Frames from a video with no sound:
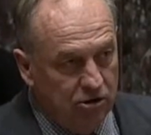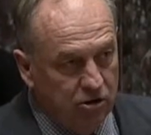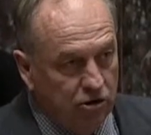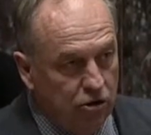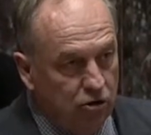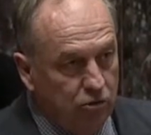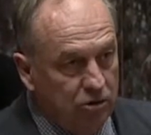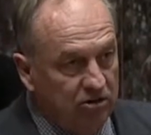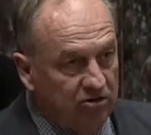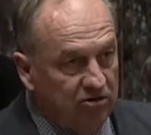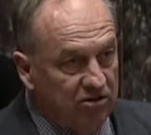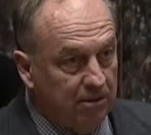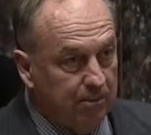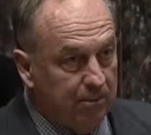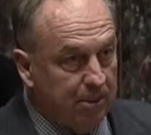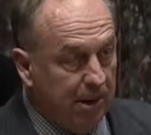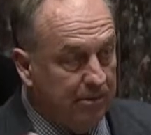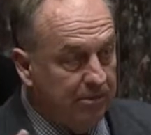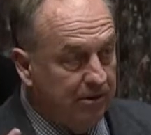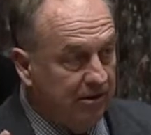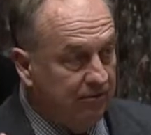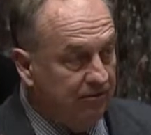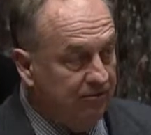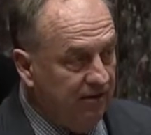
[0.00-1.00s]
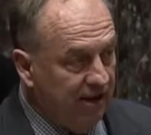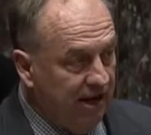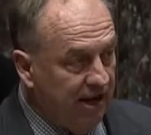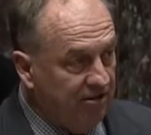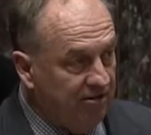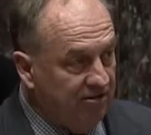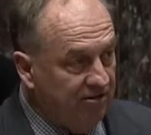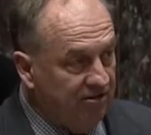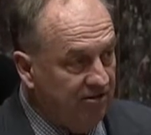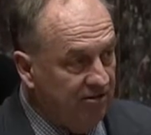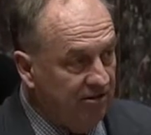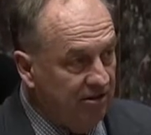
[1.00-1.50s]
who is the public
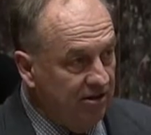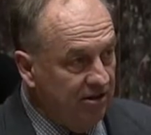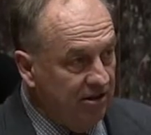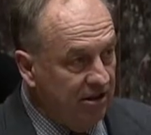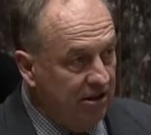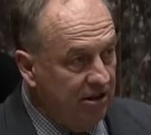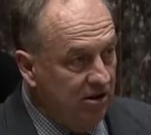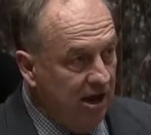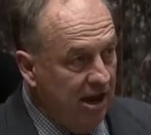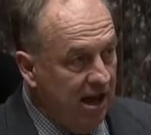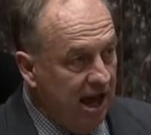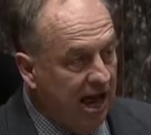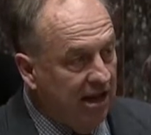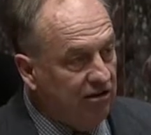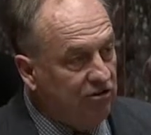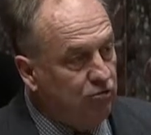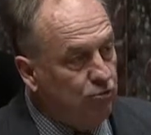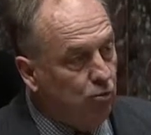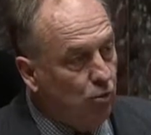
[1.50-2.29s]
face, as